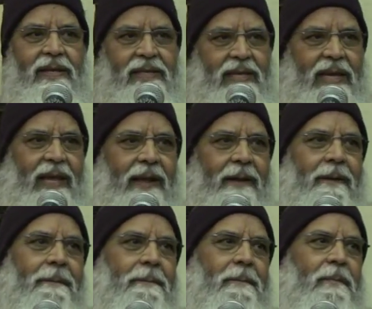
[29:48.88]

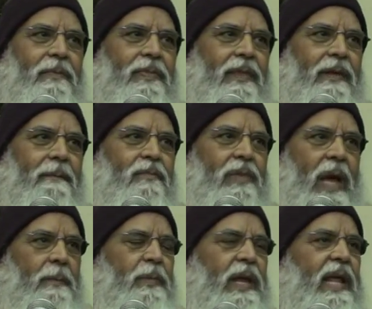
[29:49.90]
See,
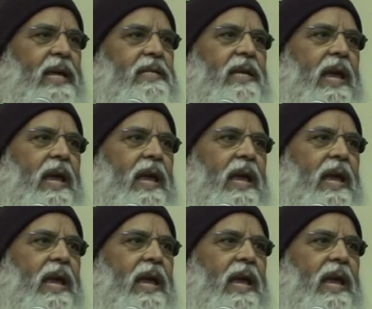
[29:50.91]
happiness